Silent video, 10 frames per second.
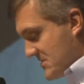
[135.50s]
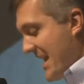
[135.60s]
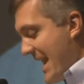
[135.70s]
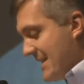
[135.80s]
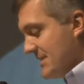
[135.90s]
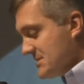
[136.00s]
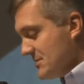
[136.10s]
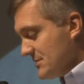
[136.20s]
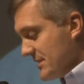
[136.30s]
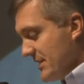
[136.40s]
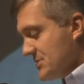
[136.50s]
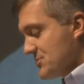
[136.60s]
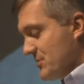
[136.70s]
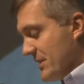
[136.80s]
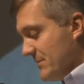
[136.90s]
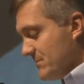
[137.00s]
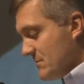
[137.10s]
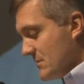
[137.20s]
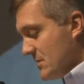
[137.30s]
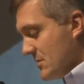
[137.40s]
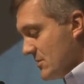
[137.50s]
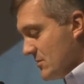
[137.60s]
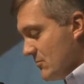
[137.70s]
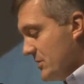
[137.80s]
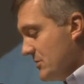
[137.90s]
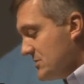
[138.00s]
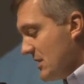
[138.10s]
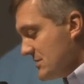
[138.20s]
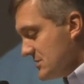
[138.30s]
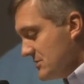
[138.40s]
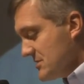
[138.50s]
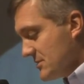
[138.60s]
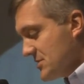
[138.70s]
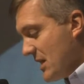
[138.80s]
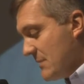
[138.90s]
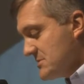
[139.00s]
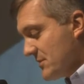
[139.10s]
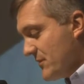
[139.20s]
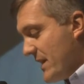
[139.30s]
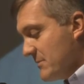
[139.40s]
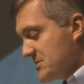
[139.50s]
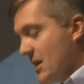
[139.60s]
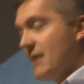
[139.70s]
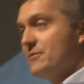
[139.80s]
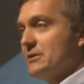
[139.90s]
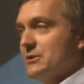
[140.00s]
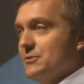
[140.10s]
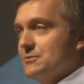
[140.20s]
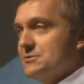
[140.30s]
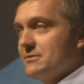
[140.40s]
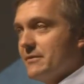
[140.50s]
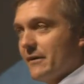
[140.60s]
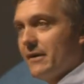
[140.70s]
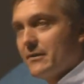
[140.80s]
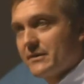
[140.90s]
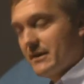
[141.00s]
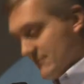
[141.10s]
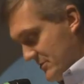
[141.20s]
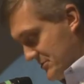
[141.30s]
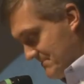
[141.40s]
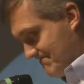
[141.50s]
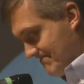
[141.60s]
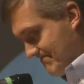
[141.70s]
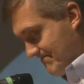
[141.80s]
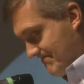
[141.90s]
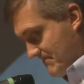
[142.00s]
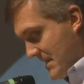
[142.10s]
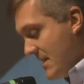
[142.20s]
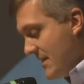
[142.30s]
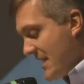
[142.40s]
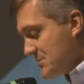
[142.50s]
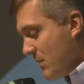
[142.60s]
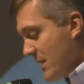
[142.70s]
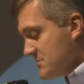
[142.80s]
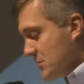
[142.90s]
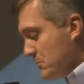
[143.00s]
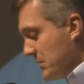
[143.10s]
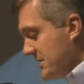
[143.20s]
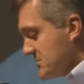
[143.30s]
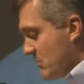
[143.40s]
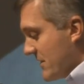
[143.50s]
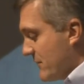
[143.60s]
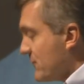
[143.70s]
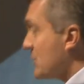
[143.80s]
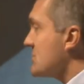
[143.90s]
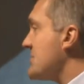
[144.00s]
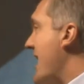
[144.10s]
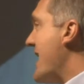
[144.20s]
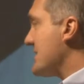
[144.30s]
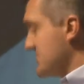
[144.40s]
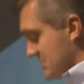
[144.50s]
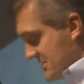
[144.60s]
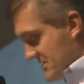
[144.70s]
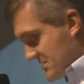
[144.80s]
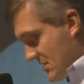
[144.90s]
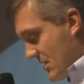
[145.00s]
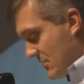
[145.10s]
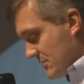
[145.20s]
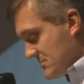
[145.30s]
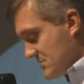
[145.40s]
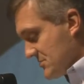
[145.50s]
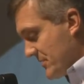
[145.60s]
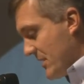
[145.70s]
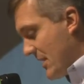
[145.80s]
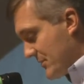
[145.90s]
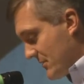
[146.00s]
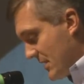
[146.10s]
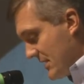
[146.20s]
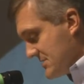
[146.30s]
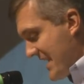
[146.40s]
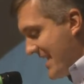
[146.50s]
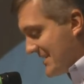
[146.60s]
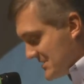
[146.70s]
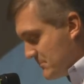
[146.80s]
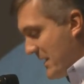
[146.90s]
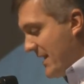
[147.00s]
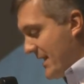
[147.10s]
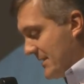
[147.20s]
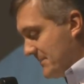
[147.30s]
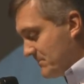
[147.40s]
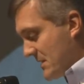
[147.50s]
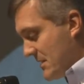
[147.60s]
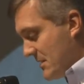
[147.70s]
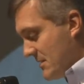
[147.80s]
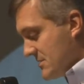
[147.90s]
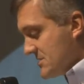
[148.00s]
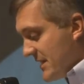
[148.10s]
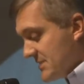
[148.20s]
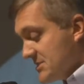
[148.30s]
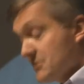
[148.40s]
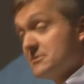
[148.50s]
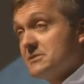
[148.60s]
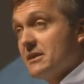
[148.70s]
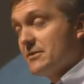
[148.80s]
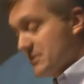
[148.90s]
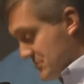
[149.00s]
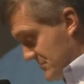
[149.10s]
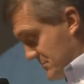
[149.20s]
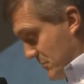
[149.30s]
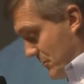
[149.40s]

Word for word: To add insult to injury, when Utahns lose their jobs, their families often lose their health coverage. That's why I'm so pleased that one of the first actions in this Congress was to reauthorize and expand the state children's health insurance